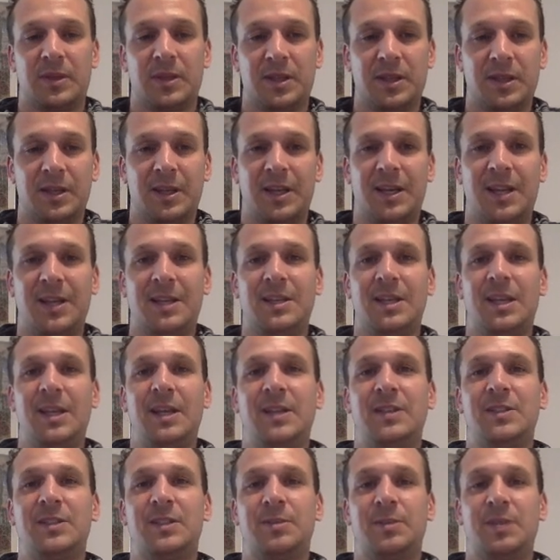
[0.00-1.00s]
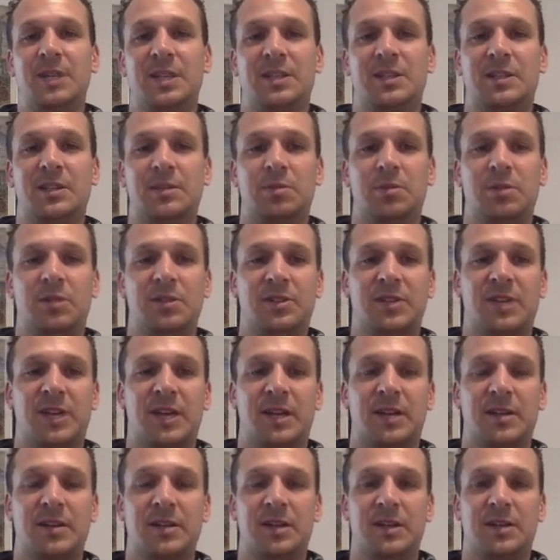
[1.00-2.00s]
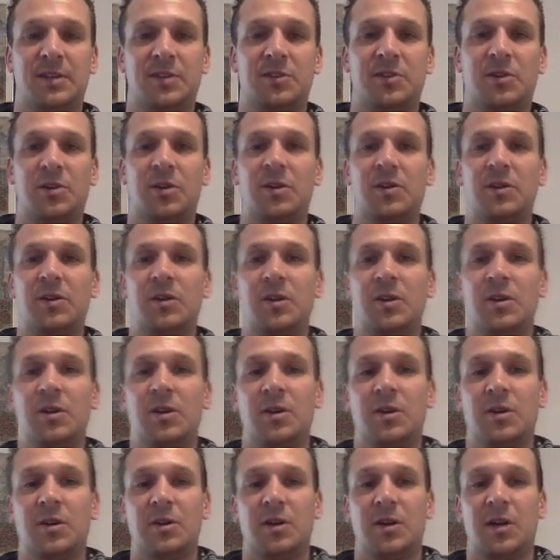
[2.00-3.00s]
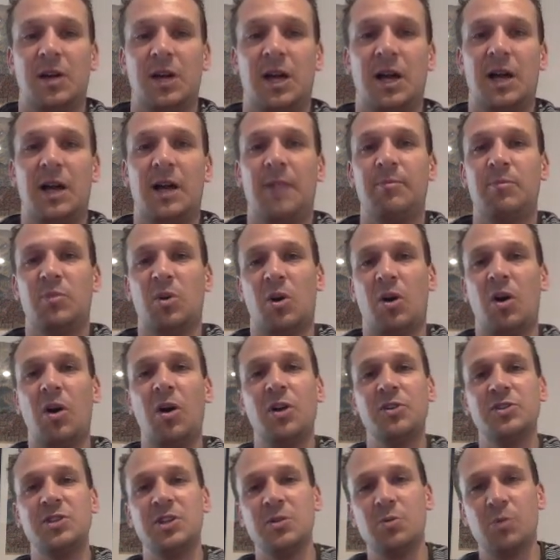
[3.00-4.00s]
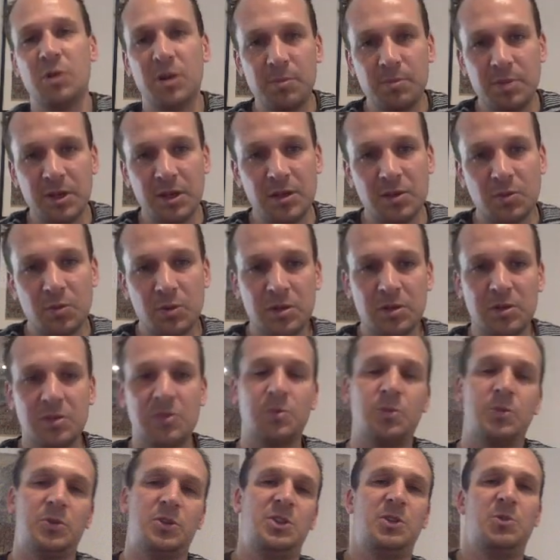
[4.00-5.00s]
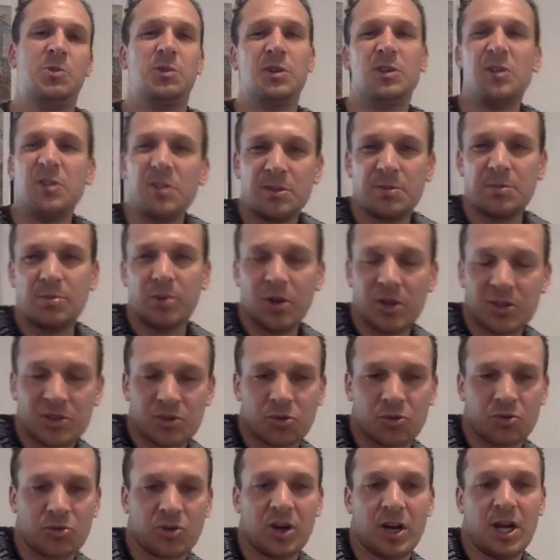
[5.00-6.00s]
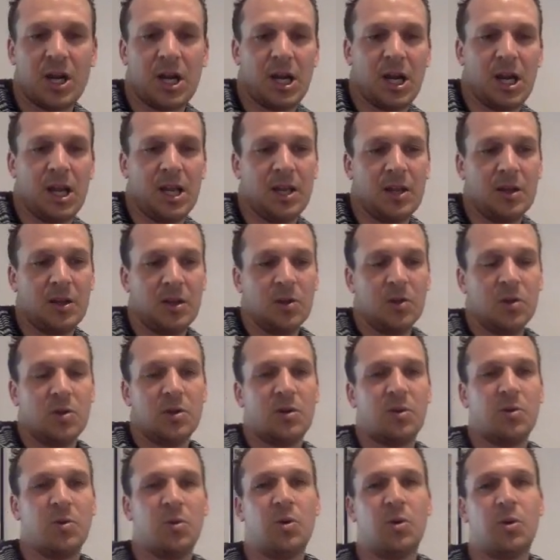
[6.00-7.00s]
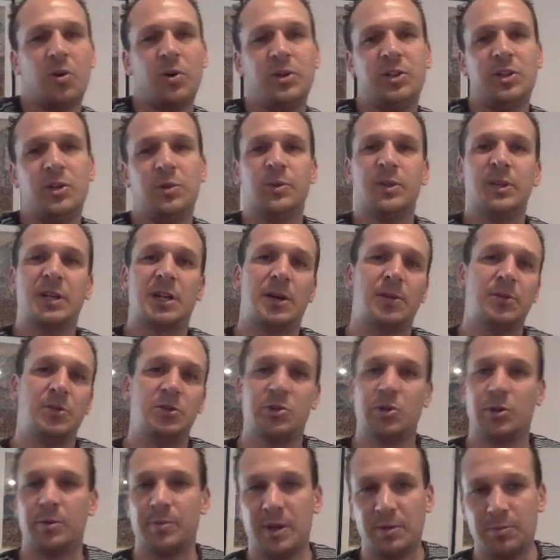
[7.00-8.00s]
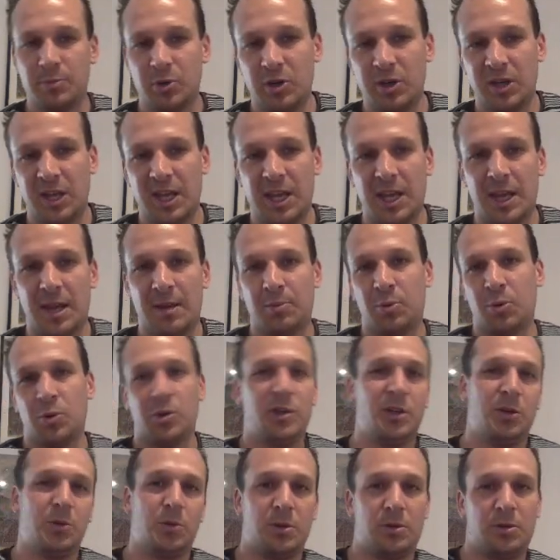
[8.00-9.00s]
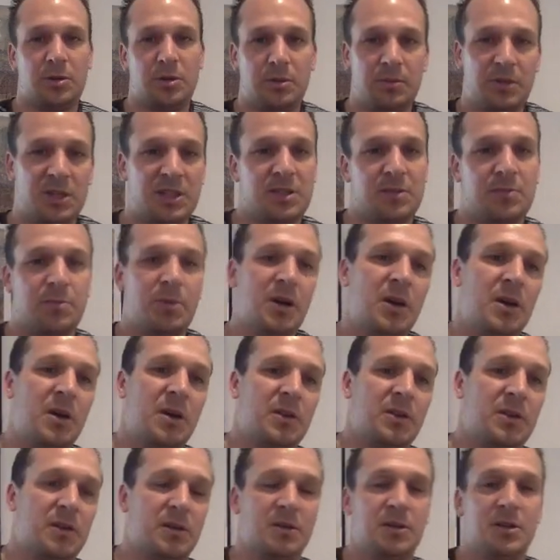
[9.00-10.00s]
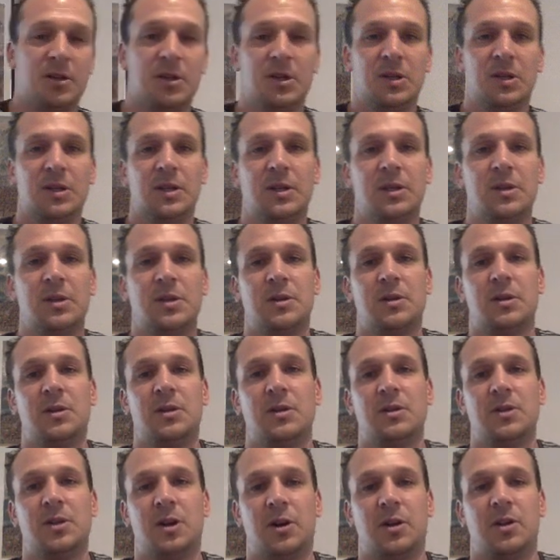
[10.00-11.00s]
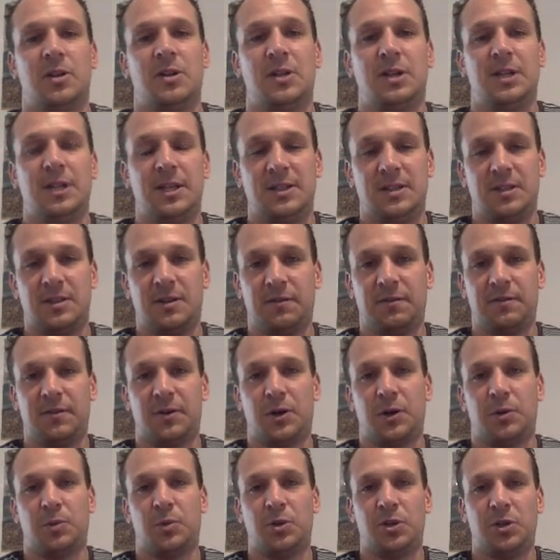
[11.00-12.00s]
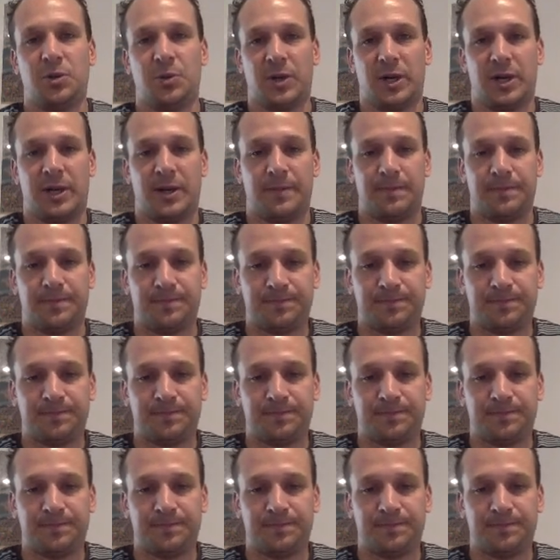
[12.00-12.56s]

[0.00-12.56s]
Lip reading: It needs to be as simple as that. It's not, do you want to do some personal training, or do you want to come and join my boot camp, or do you want to do a mix of both? And no, you need to define what you are.